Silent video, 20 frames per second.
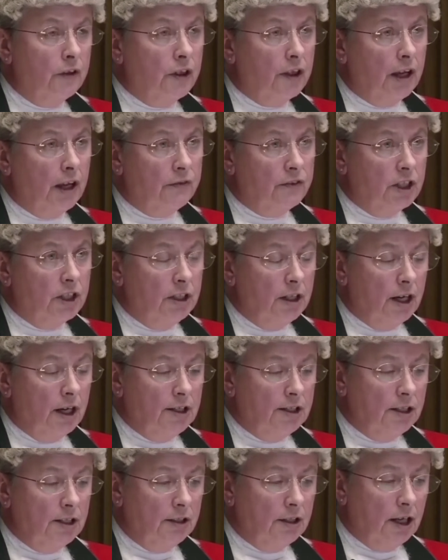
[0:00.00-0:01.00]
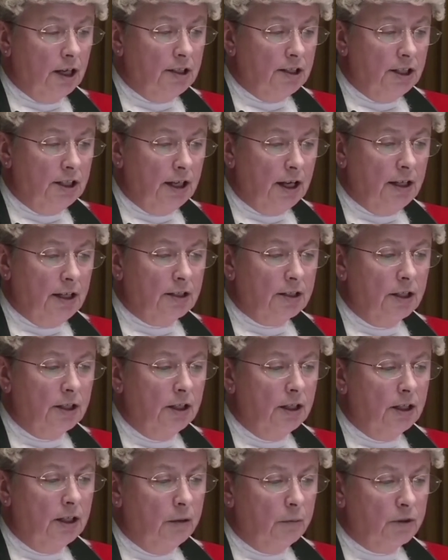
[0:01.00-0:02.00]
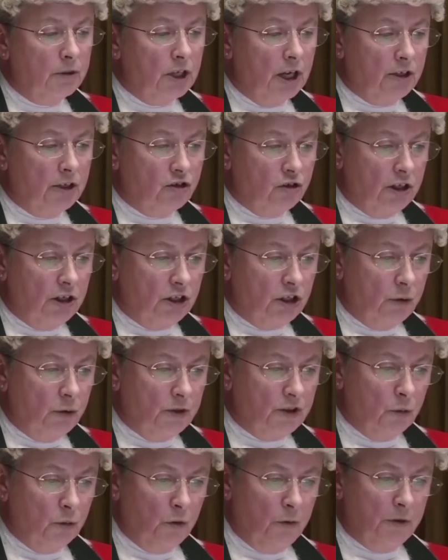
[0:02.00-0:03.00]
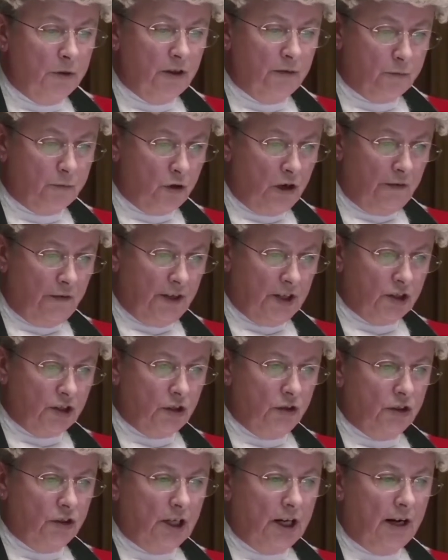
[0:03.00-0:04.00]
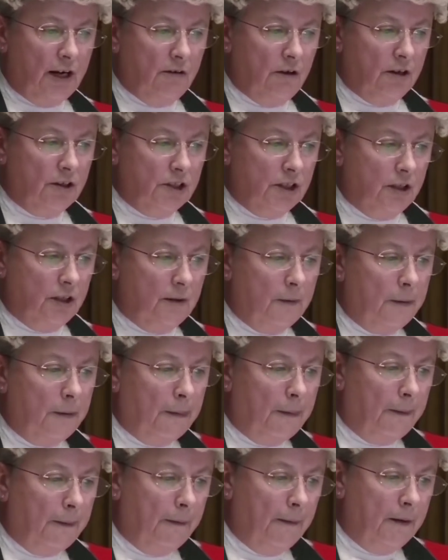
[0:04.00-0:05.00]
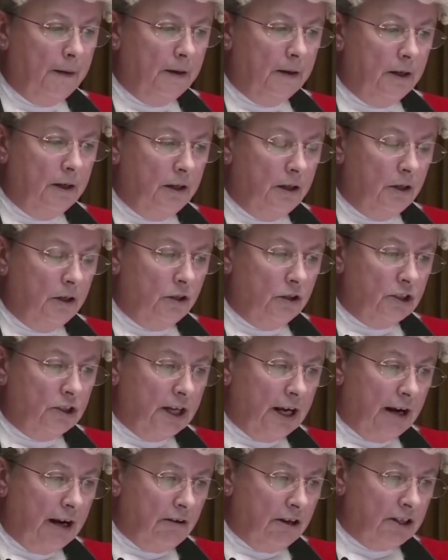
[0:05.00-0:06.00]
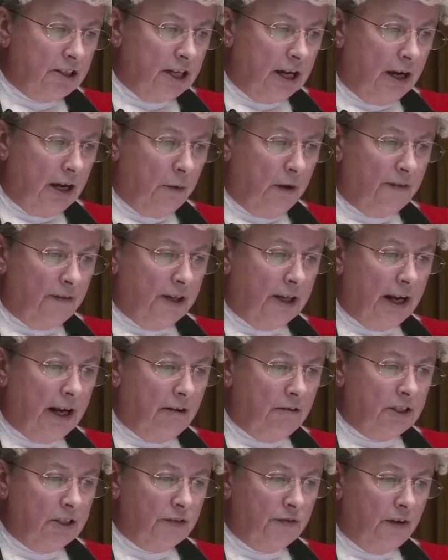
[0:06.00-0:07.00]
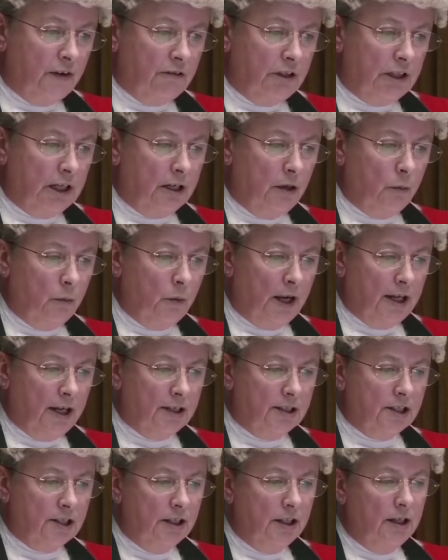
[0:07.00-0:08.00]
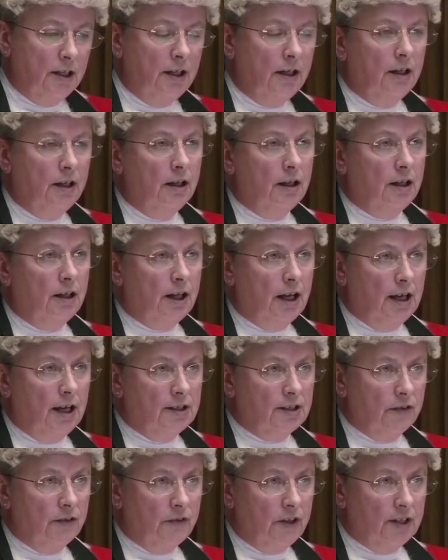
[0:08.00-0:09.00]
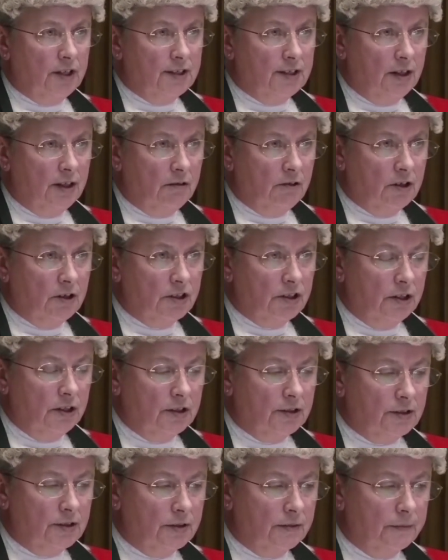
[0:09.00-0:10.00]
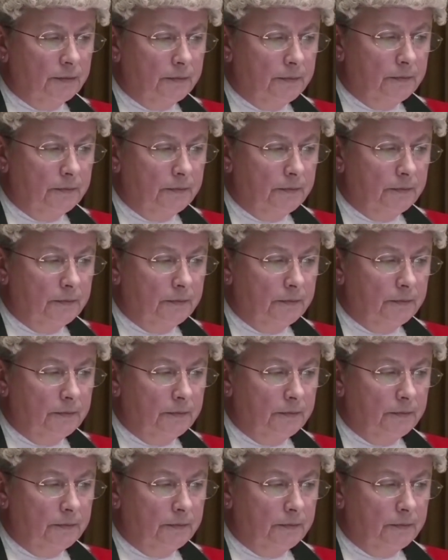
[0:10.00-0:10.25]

for theft in 1998, but I treat you as a woman of previous good character. Good character, however, carries very little weight in a case of this seriousness.